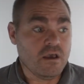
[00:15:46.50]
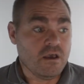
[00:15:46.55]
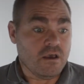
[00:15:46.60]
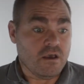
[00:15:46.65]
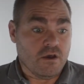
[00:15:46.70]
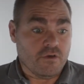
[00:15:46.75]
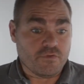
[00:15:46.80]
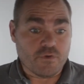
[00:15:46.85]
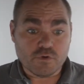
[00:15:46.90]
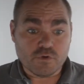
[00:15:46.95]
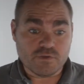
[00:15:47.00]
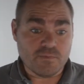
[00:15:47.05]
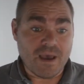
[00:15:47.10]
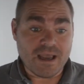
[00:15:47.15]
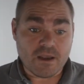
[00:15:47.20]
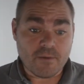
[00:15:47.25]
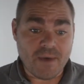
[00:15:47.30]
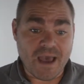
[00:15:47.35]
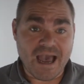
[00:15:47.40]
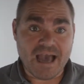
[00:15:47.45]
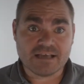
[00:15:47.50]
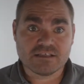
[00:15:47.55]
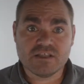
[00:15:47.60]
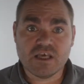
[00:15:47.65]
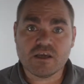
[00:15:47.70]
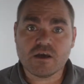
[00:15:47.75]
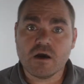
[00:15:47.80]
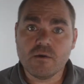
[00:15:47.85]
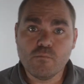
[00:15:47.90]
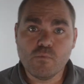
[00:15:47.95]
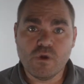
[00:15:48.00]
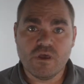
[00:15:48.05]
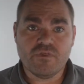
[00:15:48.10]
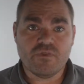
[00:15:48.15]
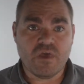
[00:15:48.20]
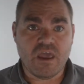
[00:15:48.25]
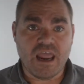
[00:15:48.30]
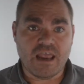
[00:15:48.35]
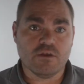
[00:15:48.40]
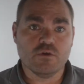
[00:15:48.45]
those Megapacks, they come with
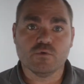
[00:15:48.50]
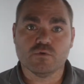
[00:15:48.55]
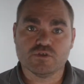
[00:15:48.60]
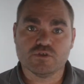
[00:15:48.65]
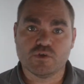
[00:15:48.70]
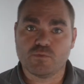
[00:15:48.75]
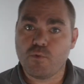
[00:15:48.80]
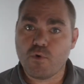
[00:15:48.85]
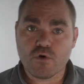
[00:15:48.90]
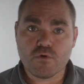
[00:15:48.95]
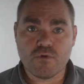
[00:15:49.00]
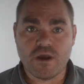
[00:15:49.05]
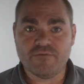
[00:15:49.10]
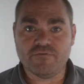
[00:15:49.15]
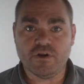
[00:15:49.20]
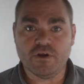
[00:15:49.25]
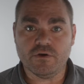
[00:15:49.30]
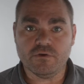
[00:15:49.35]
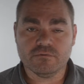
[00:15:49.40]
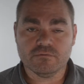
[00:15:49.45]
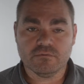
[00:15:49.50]
annual support revenue.